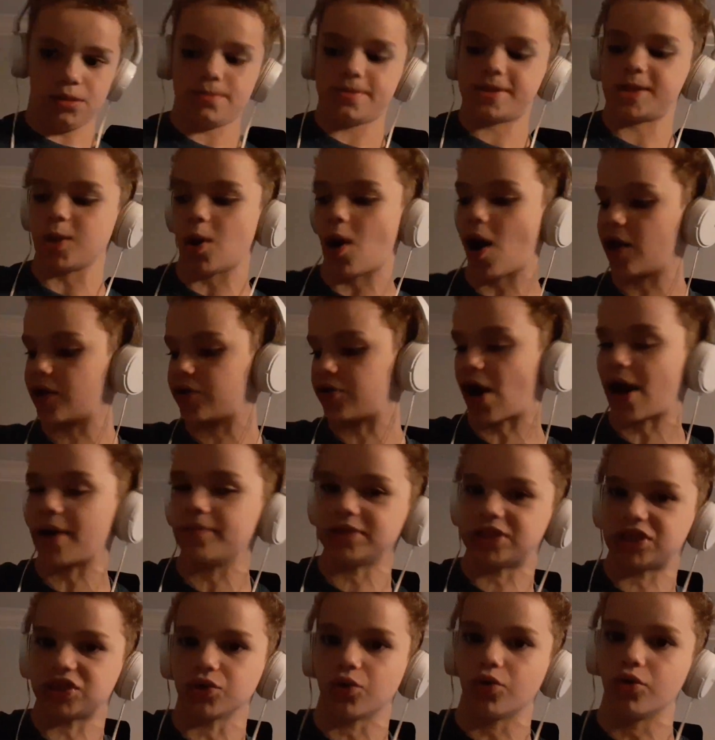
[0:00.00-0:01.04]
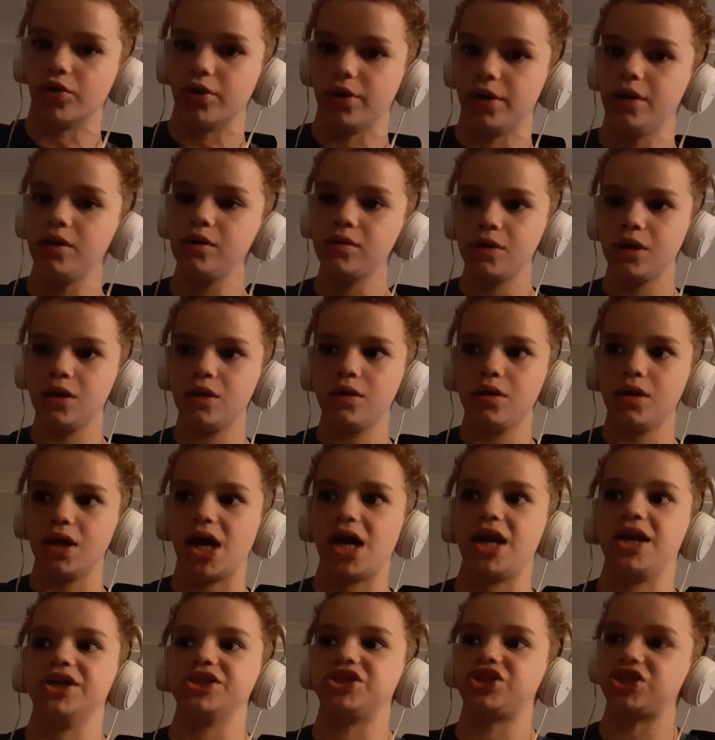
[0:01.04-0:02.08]
So I grab a sword,
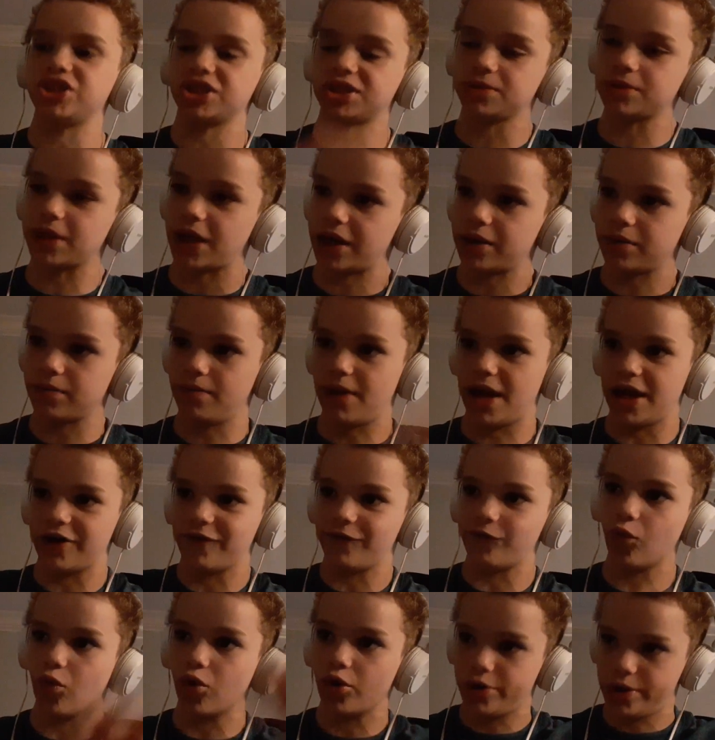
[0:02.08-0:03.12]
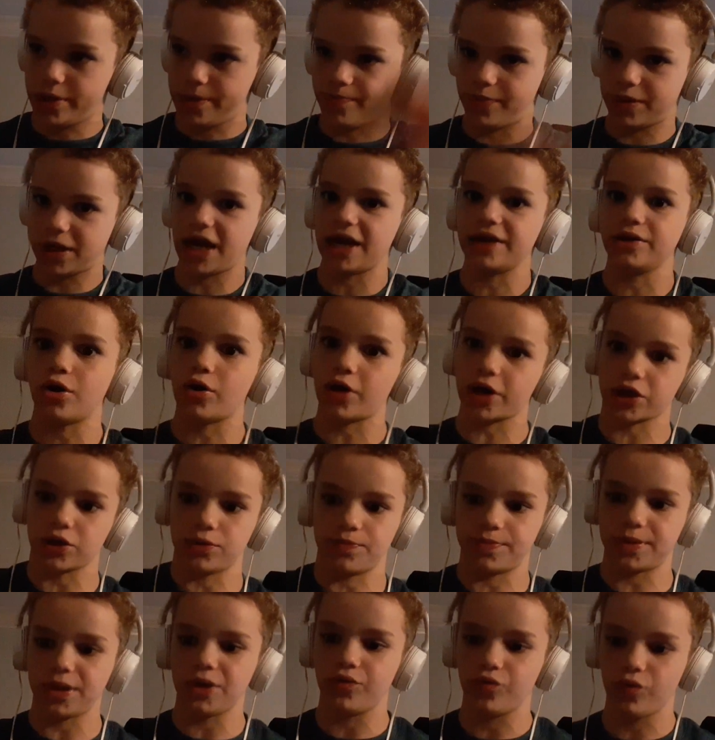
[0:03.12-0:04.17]
and it's just like made of wood, but I I can
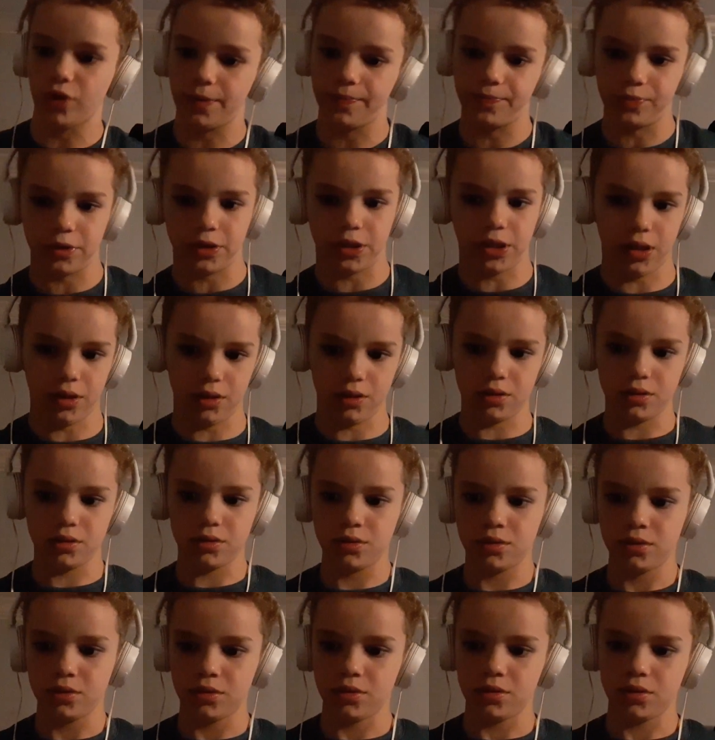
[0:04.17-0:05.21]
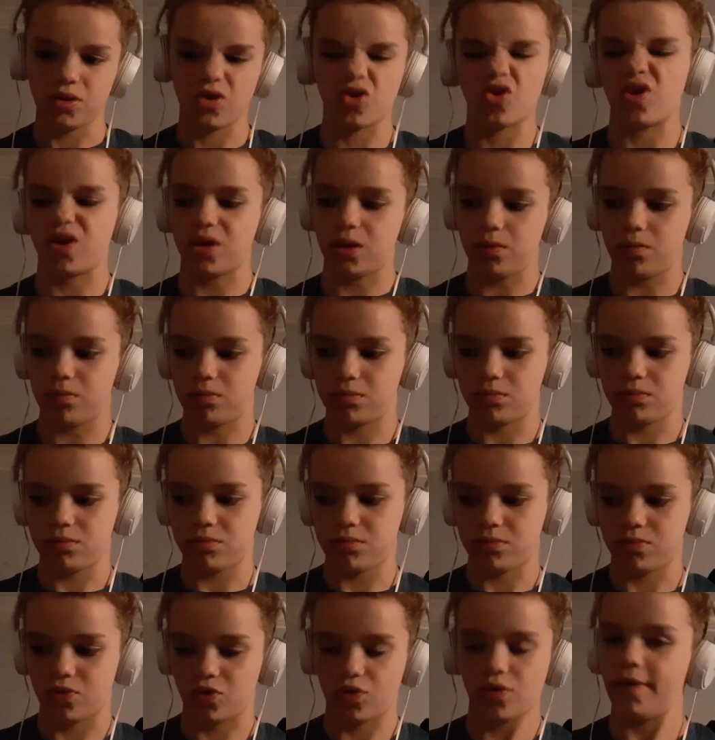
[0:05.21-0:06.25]
beat her up with it, or him,
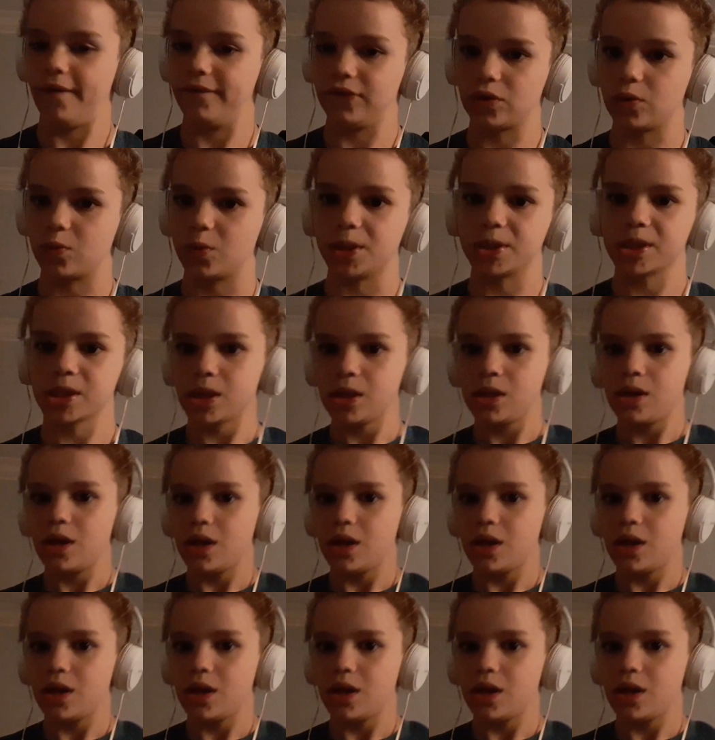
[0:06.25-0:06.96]
whoever it was.